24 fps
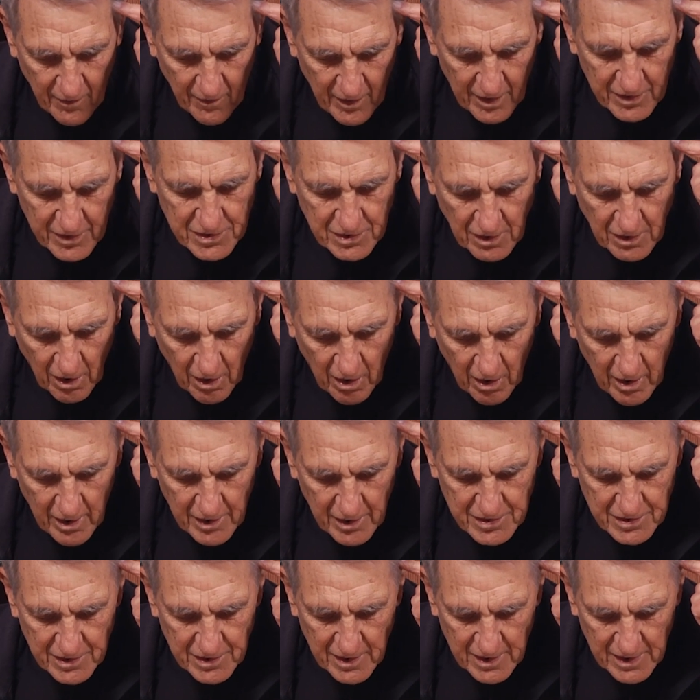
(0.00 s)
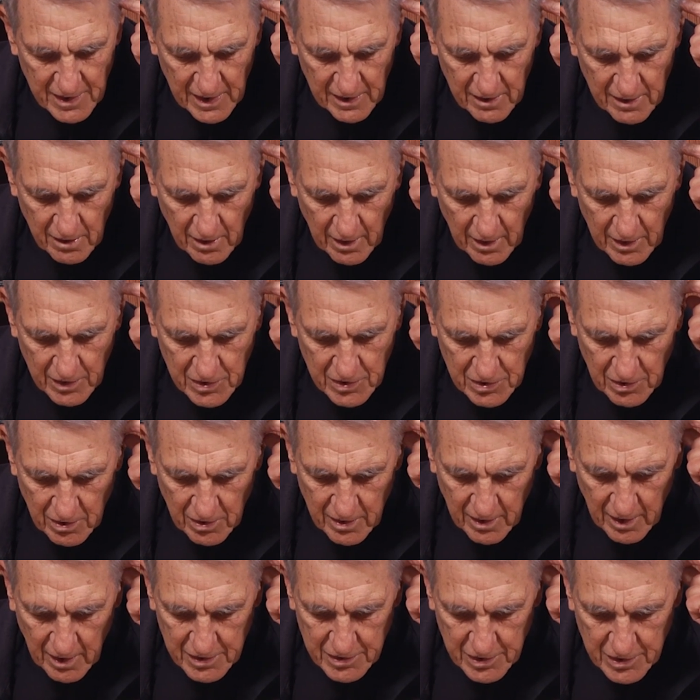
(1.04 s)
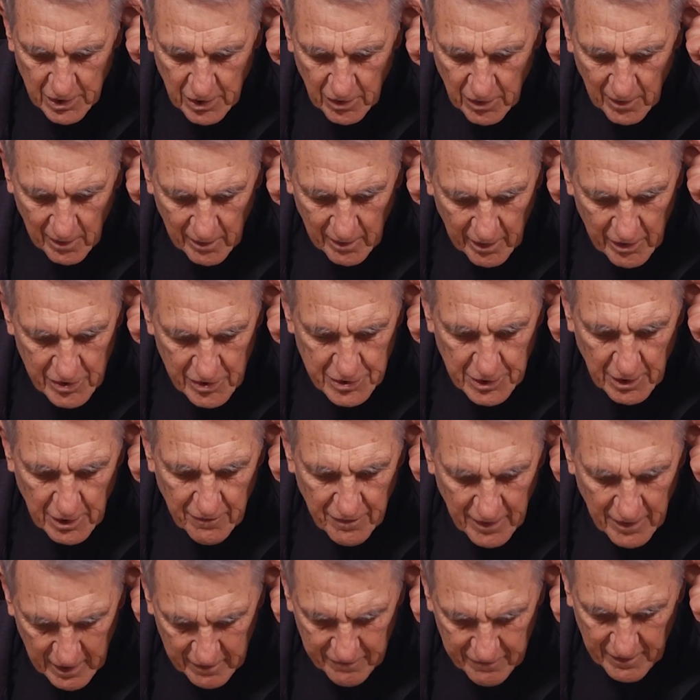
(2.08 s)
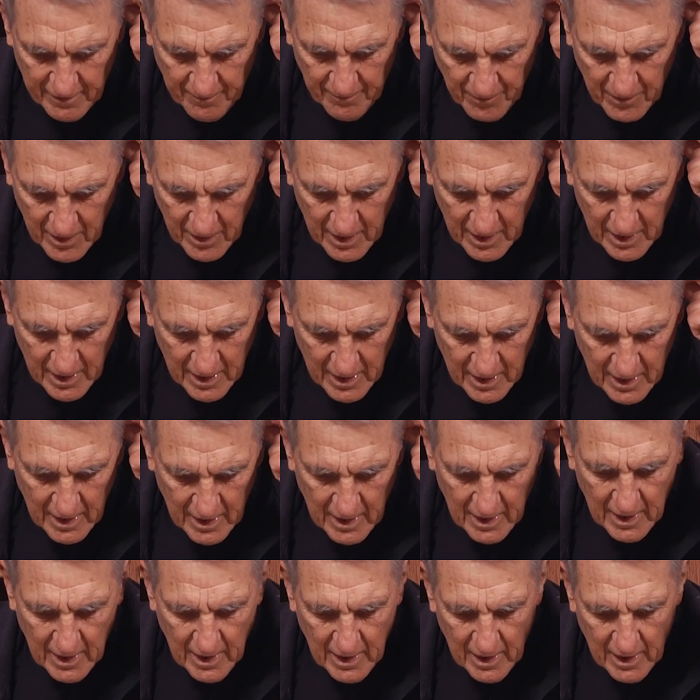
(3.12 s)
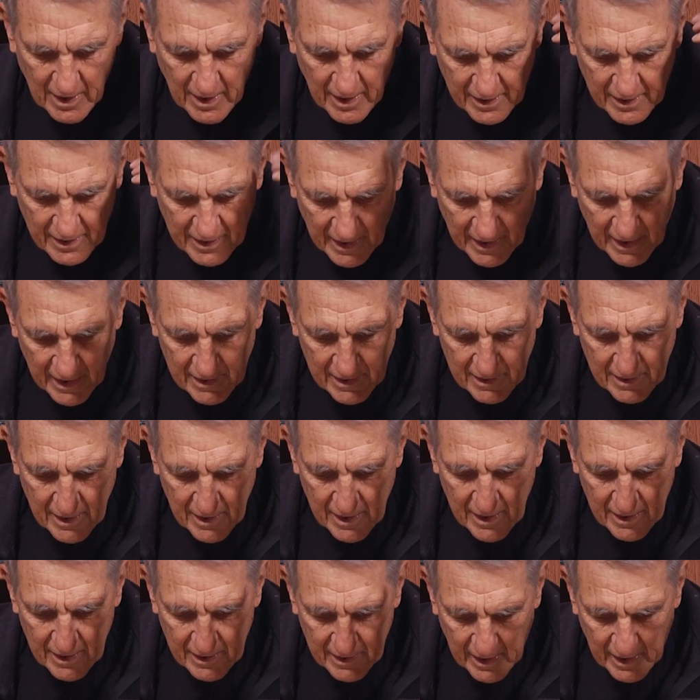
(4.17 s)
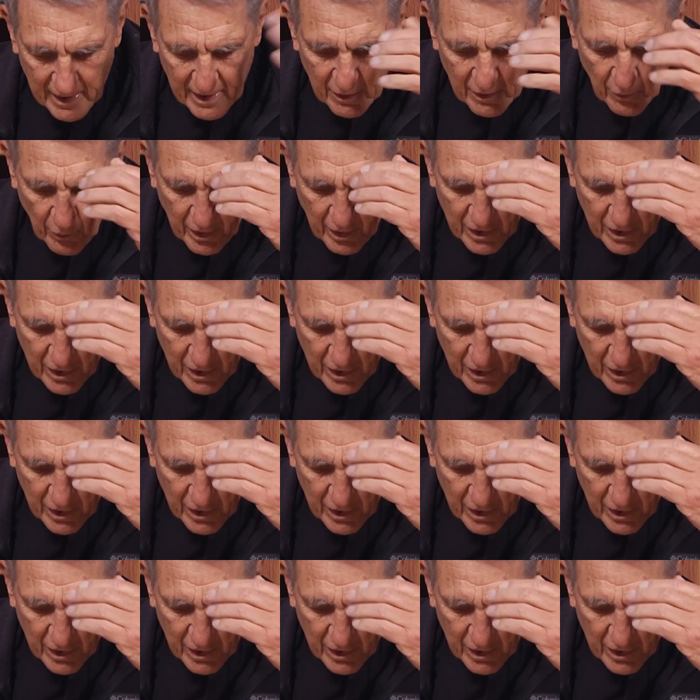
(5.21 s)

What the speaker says: This art is intended to insert us into the liturgy of heaven. Again and again,